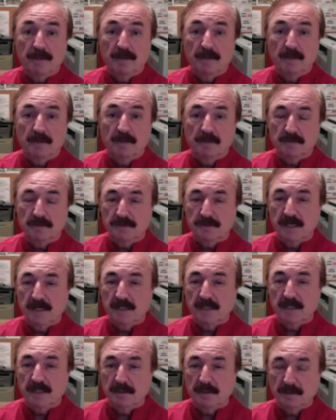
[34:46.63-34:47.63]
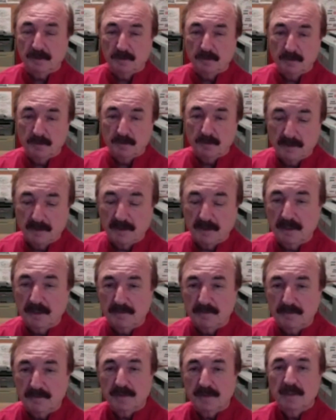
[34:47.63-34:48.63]
You just down it into Google and it
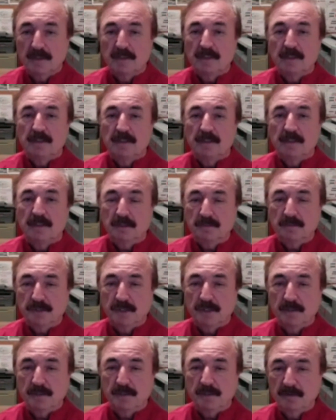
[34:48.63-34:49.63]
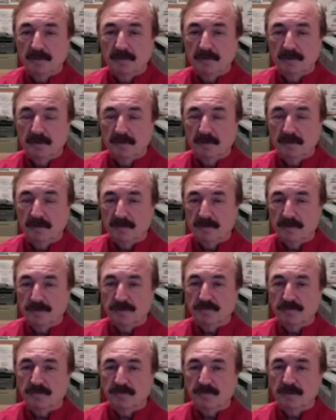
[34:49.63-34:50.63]
comes up that
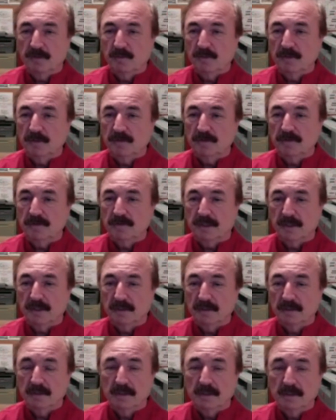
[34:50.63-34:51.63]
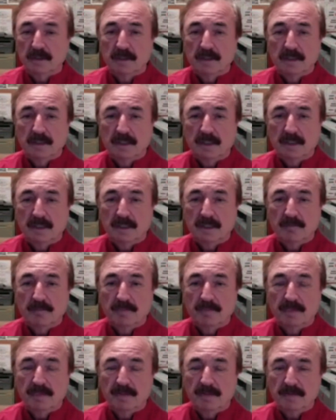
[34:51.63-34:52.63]
Adventures of a Theme Park Designer
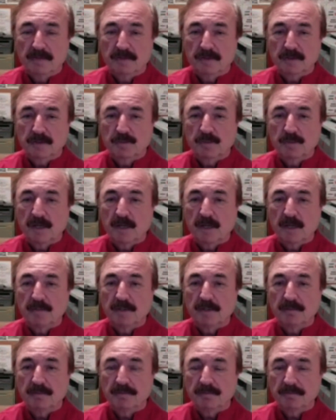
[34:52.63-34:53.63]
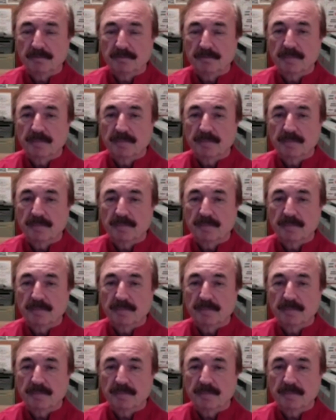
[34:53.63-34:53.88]
starts popping up.